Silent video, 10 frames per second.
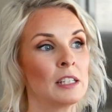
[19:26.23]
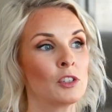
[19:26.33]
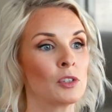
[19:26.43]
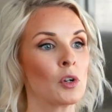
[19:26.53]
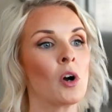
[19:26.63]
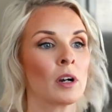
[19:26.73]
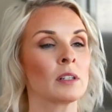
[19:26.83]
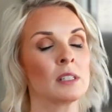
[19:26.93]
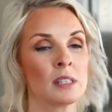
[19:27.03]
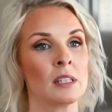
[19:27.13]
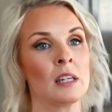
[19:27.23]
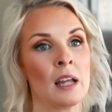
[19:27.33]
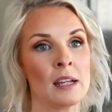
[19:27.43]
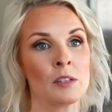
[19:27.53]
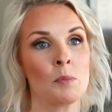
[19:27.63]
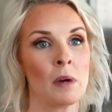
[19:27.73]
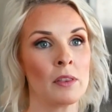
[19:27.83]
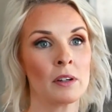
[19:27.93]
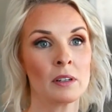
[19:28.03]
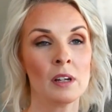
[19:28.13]
it's just hard to see as a
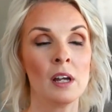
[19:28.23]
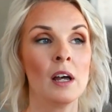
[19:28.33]
mother